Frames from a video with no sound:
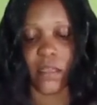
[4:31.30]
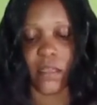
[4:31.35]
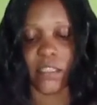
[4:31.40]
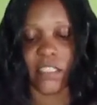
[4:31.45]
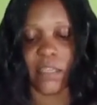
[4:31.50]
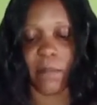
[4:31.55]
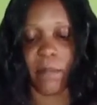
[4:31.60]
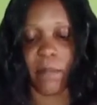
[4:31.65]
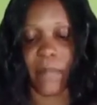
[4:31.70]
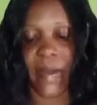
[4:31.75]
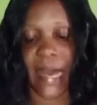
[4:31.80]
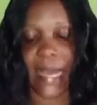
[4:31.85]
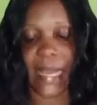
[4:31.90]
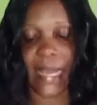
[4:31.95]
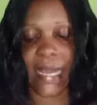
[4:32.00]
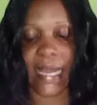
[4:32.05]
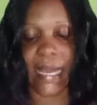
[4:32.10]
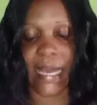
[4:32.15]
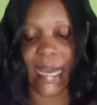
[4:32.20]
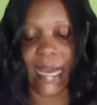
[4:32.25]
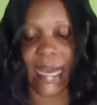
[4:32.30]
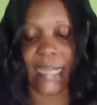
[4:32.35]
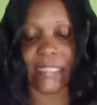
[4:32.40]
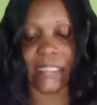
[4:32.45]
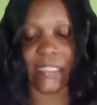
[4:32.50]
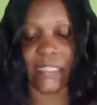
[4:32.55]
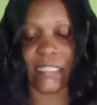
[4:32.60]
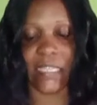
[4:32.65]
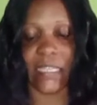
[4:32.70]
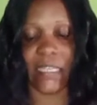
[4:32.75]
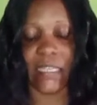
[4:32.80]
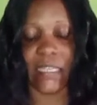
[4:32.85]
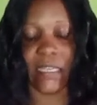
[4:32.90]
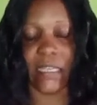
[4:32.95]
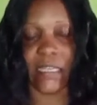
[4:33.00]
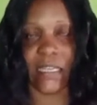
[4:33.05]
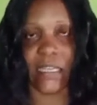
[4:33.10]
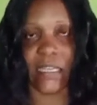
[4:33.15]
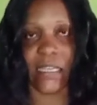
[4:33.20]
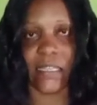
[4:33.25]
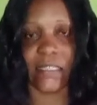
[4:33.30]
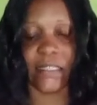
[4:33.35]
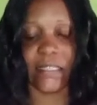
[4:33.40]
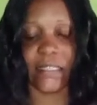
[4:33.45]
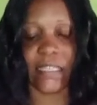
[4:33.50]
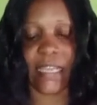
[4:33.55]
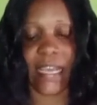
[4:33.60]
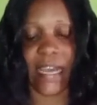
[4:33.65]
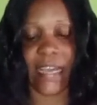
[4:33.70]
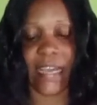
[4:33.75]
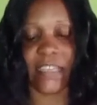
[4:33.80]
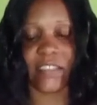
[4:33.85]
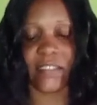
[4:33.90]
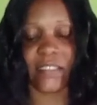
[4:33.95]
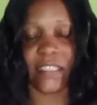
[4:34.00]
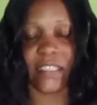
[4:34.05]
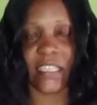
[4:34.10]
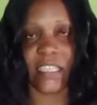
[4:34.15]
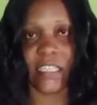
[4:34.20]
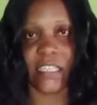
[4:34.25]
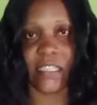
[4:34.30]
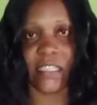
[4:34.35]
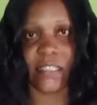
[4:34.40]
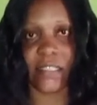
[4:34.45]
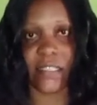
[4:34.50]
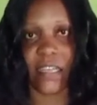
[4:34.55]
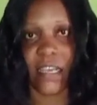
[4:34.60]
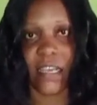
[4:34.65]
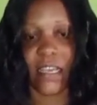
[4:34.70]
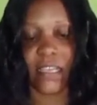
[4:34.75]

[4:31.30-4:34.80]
the back and the sticker. Are you seeing it?